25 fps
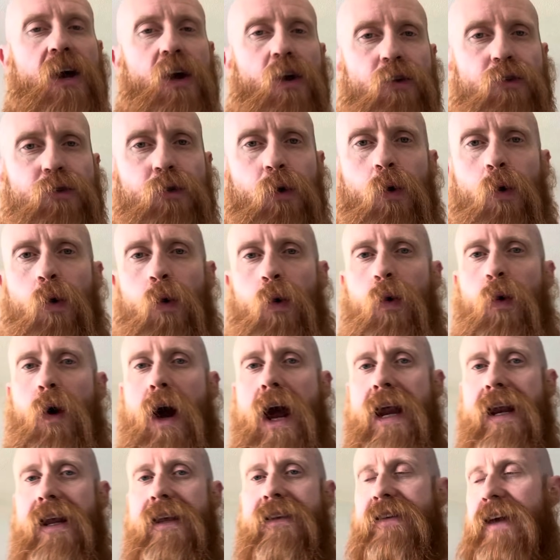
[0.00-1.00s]
So
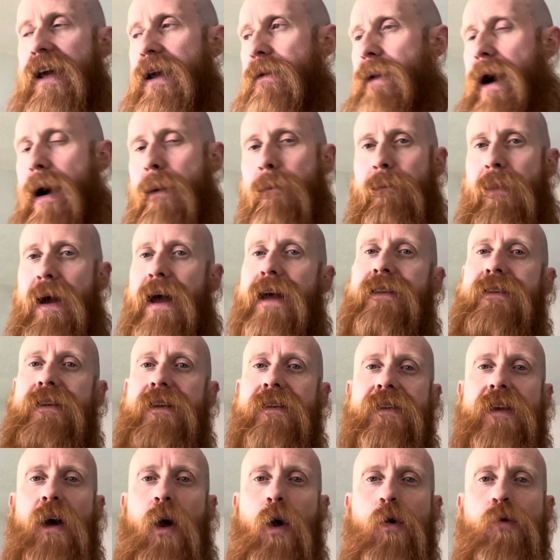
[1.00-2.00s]
anytime I'm
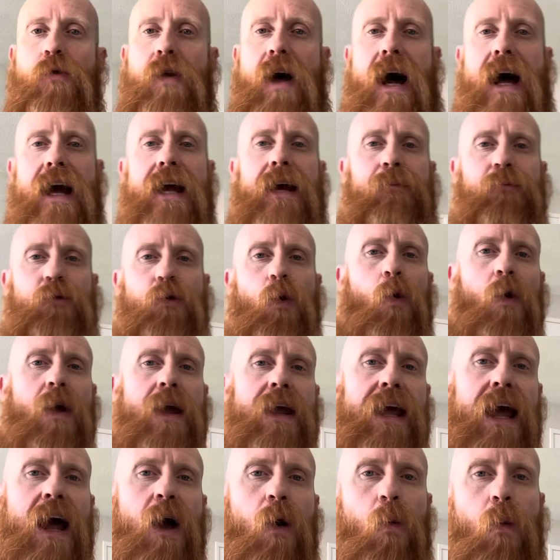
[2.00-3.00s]
bending down, I am
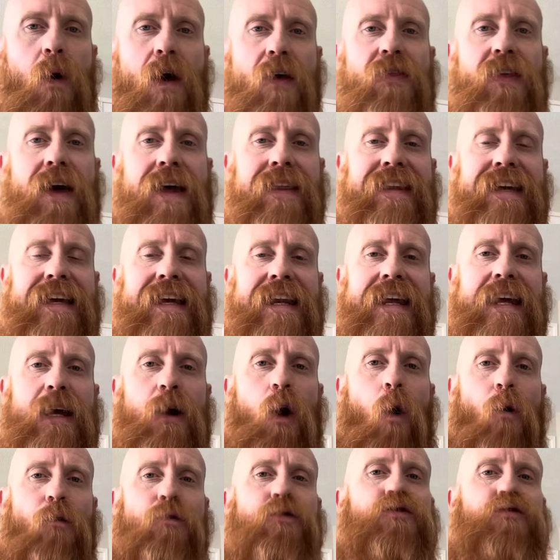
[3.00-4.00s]
doing it with a degree
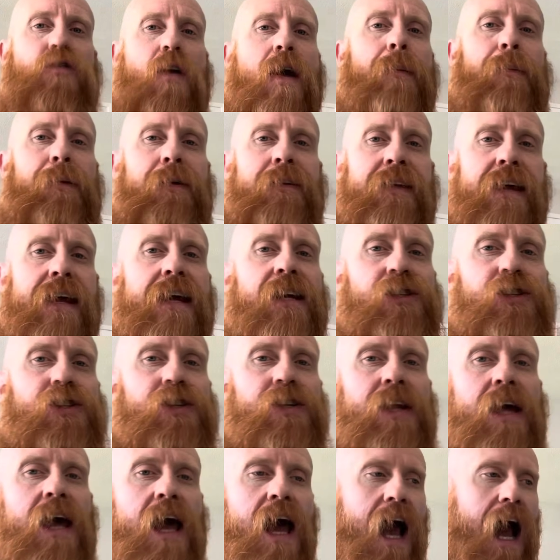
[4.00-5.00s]
of
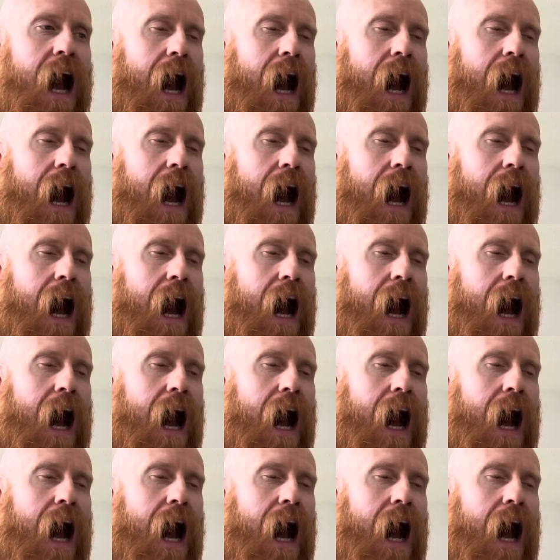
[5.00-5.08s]
trepidation.